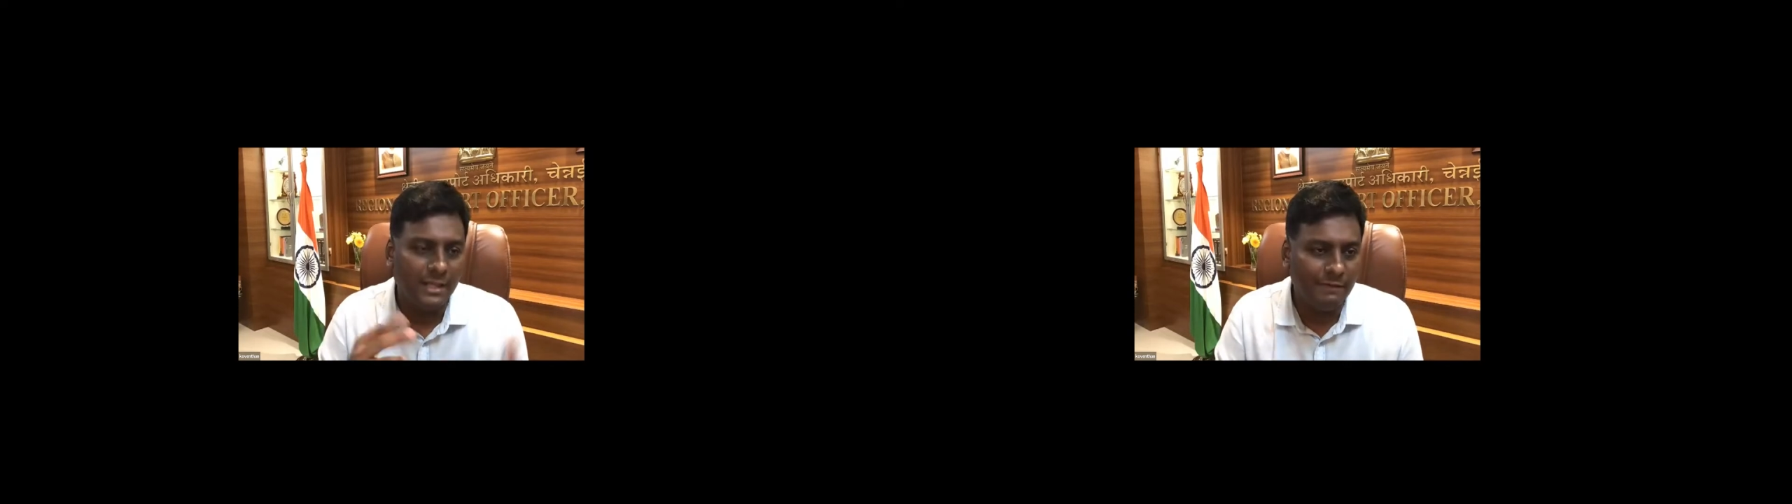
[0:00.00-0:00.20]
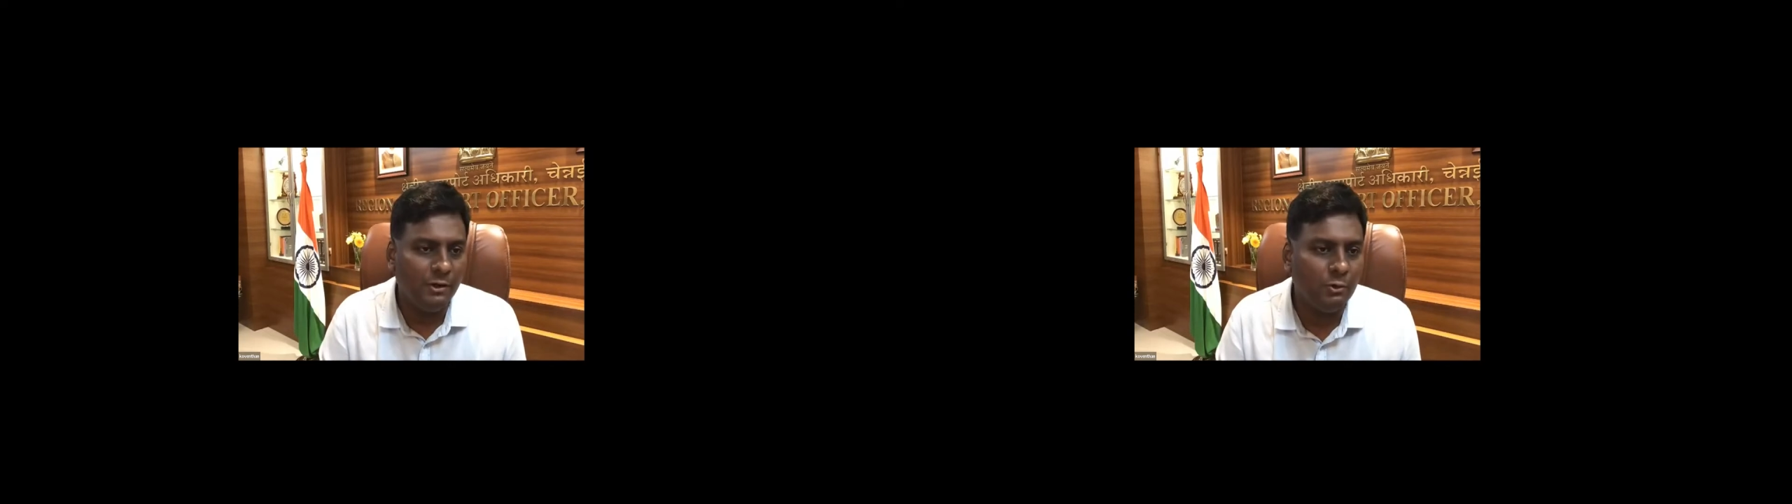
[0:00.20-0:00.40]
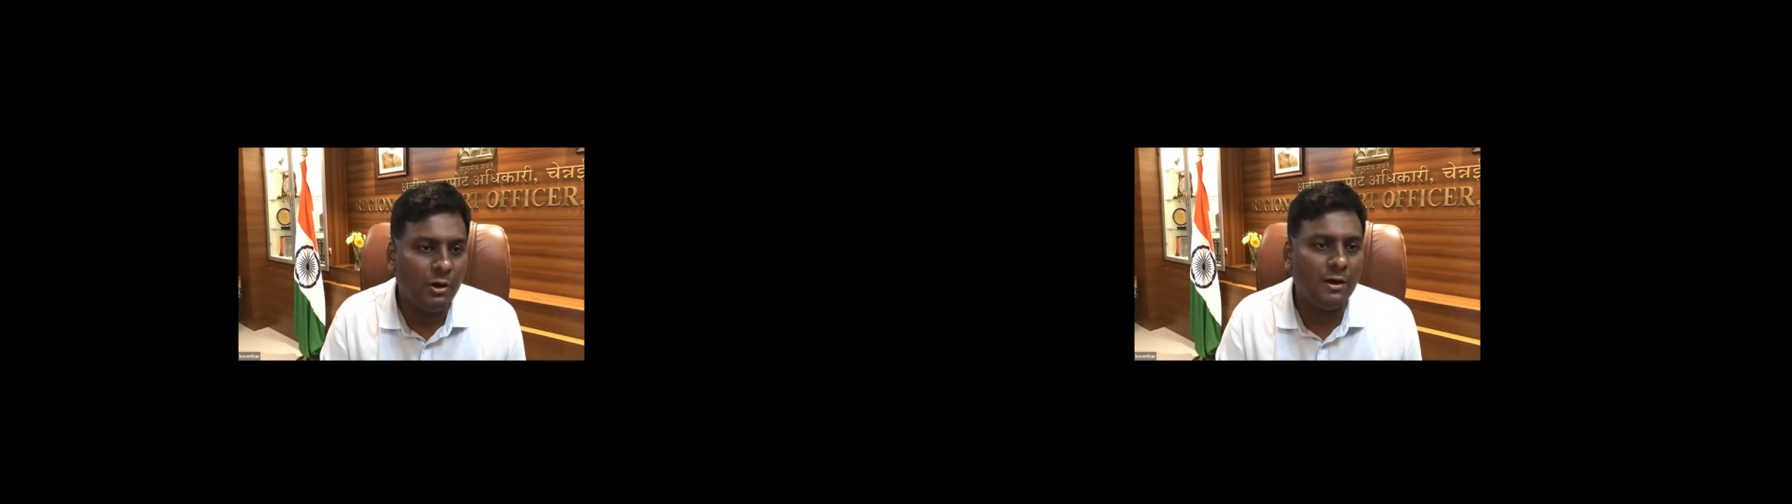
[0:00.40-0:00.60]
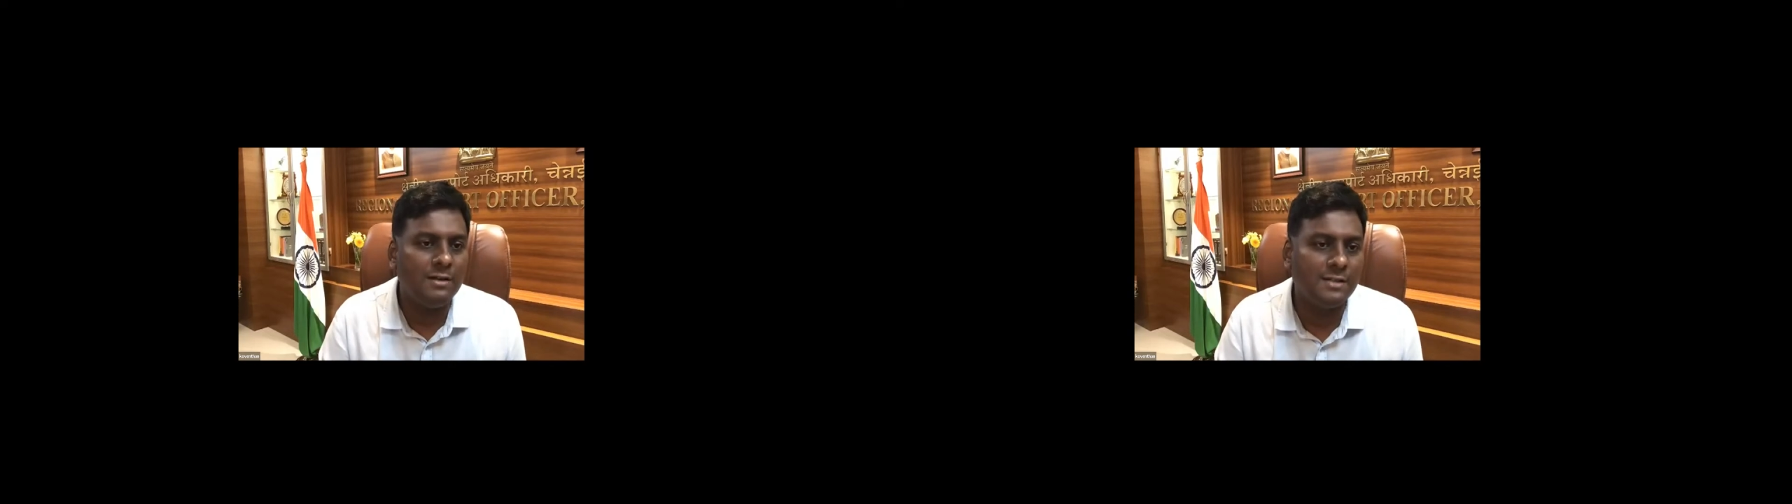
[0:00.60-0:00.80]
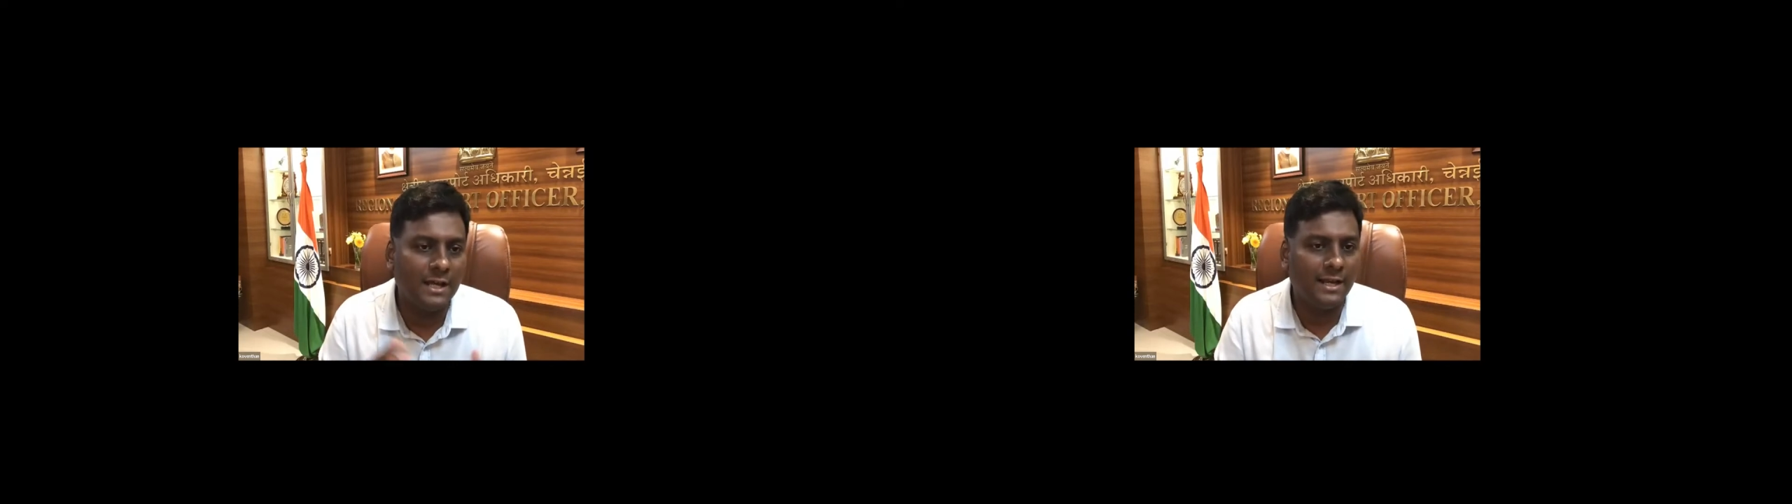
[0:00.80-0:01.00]
Every 2
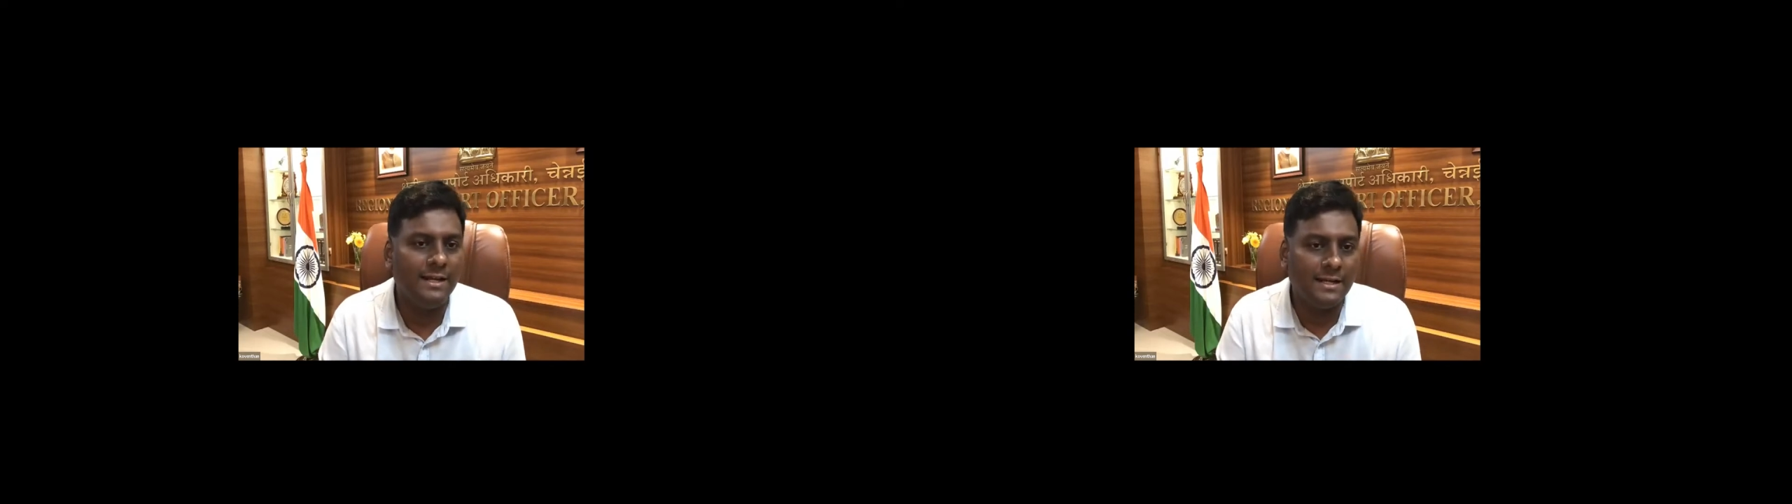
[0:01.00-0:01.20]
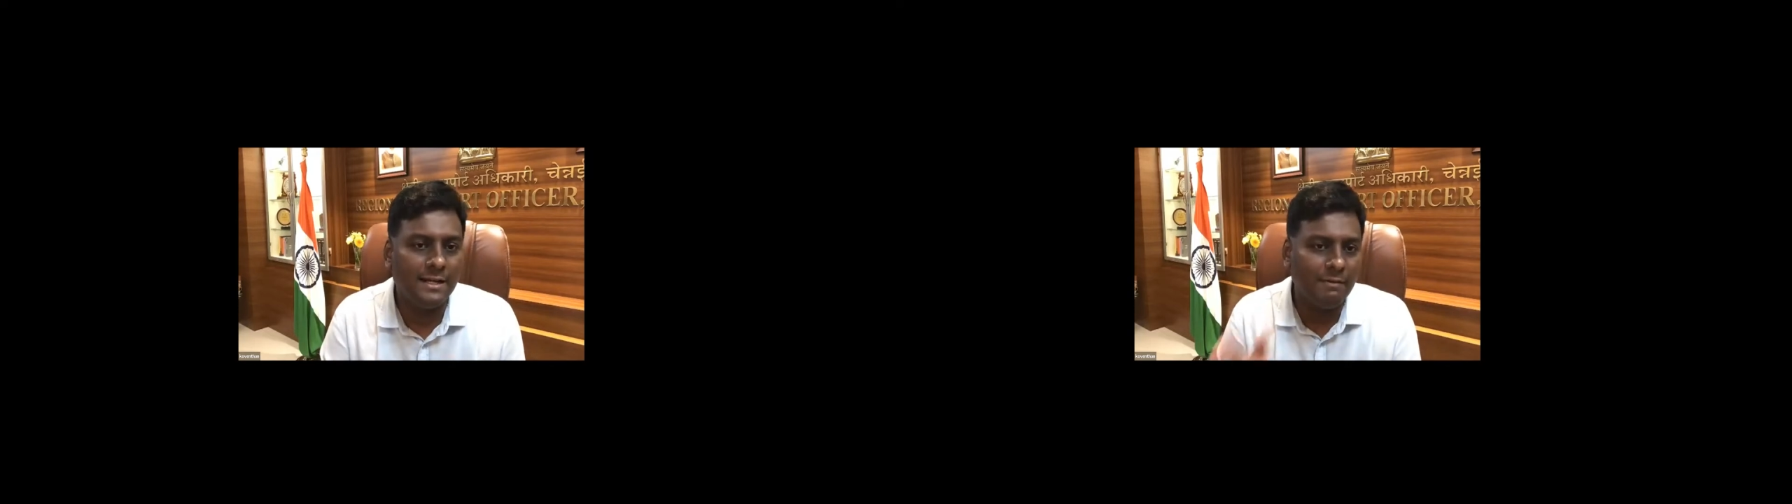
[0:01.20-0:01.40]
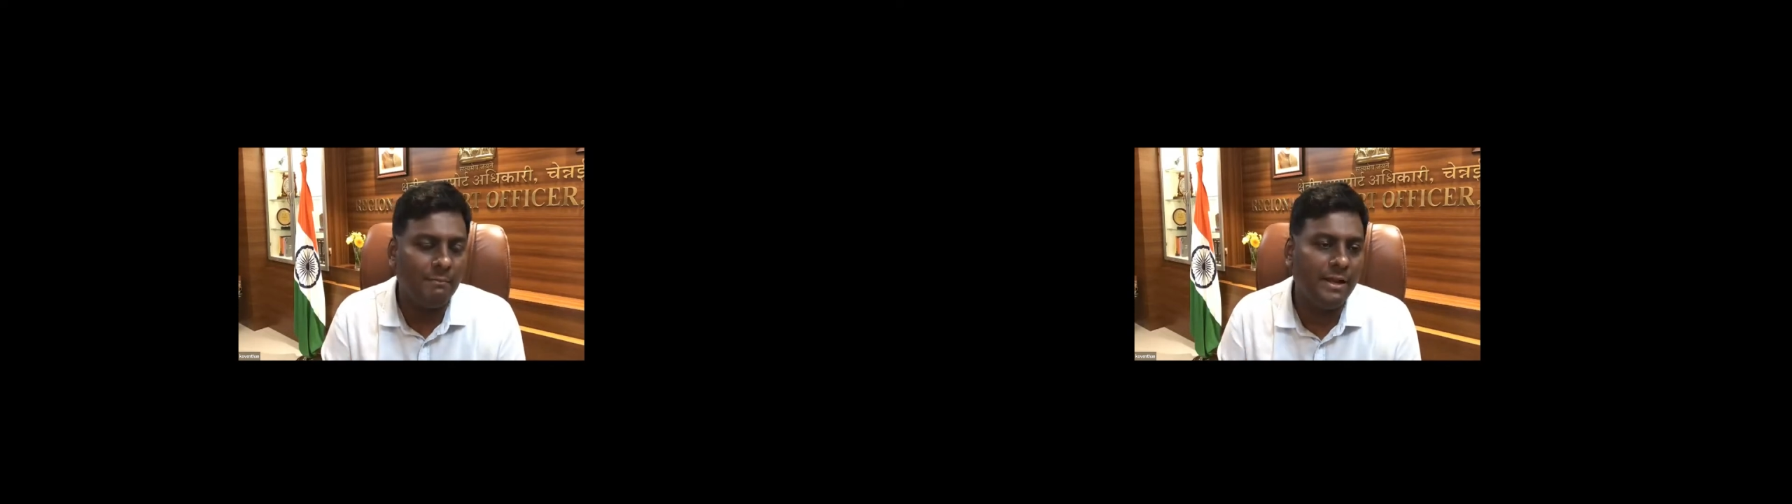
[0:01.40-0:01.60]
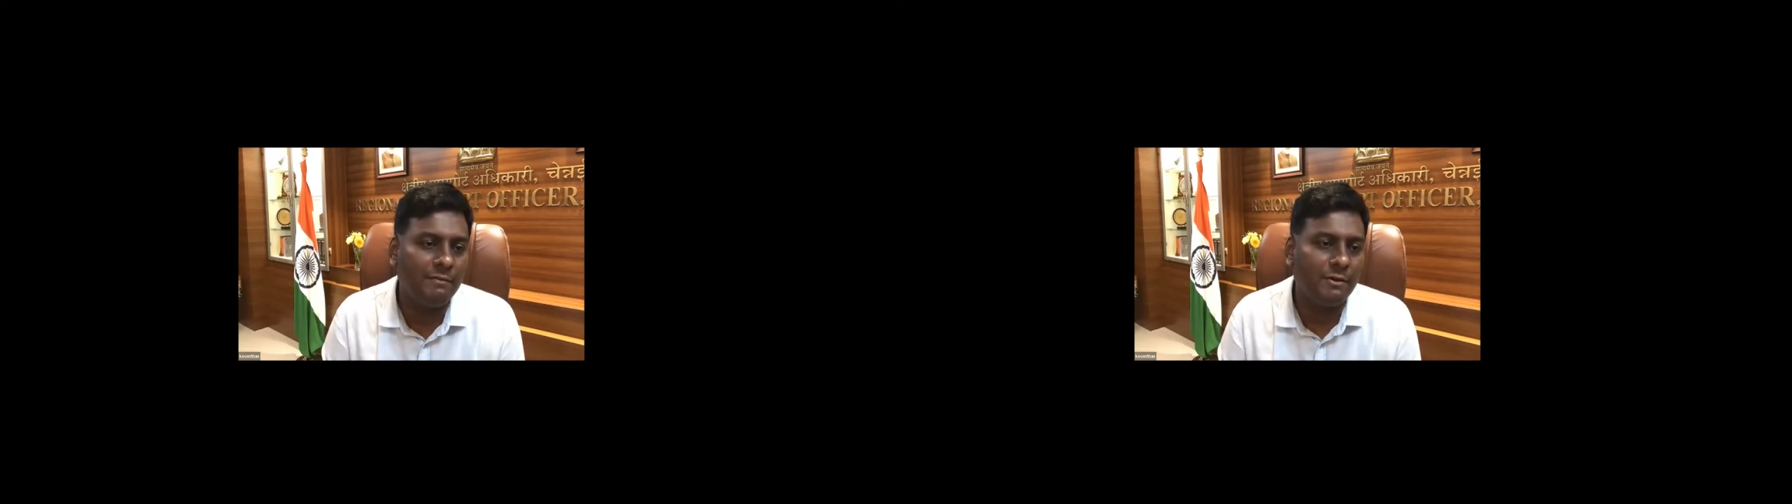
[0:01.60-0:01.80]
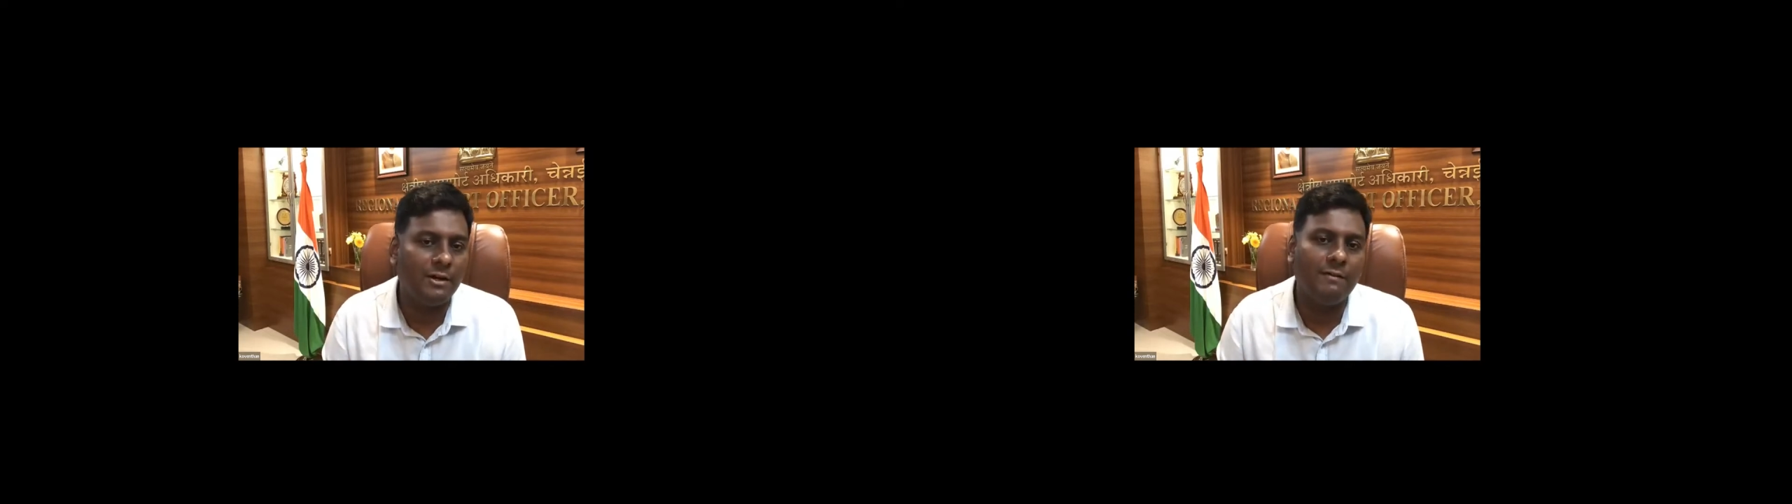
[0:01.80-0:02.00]
hours, I write and give a break
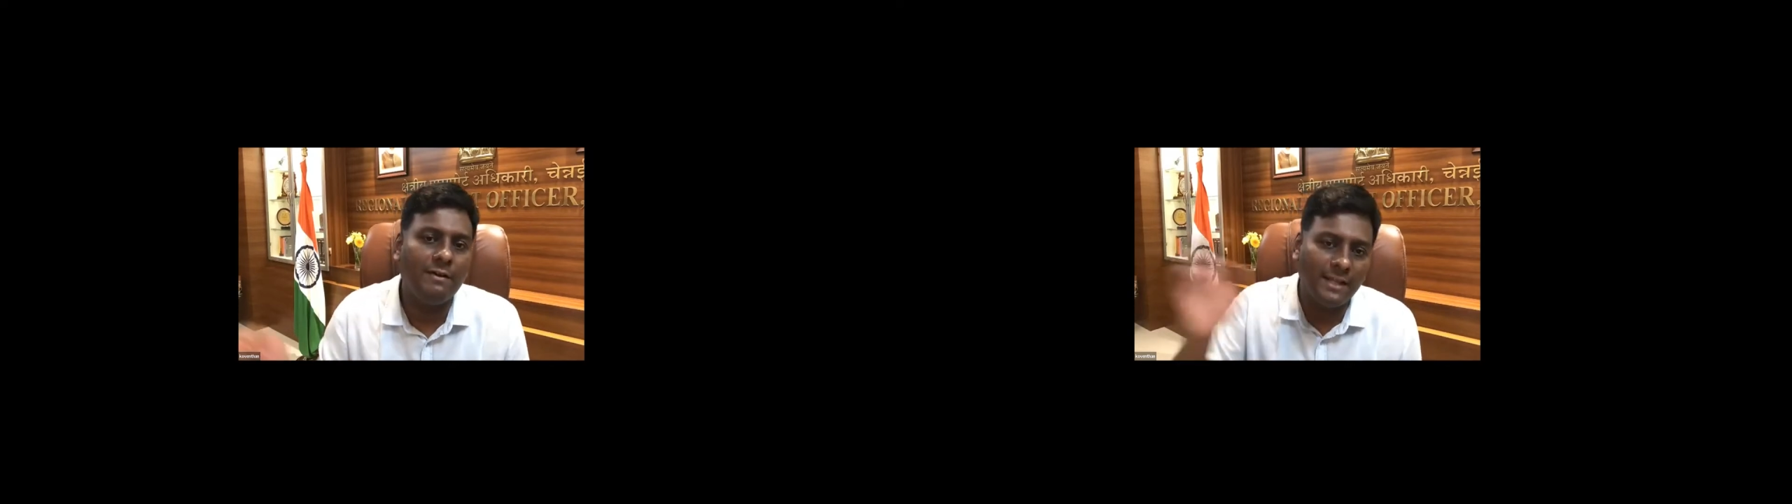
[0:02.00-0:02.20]
for 1 hour.